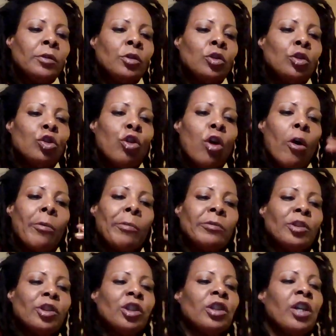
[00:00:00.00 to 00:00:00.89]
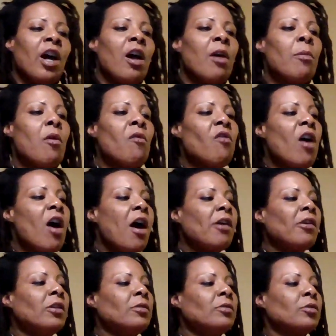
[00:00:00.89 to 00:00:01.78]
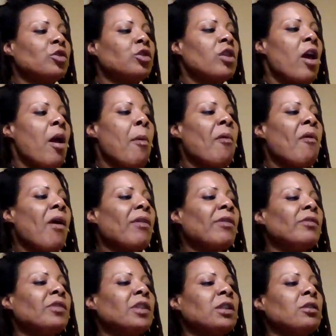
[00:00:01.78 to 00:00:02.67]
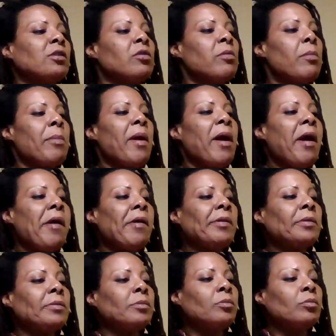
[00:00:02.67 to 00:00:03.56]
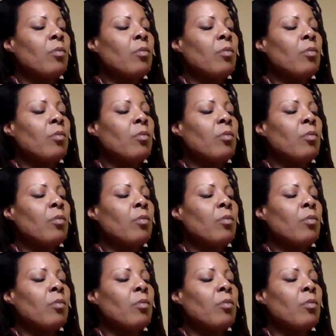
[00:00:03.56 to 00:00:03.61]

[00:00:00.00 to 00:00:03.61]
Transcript: Yo, when she came around like around her back.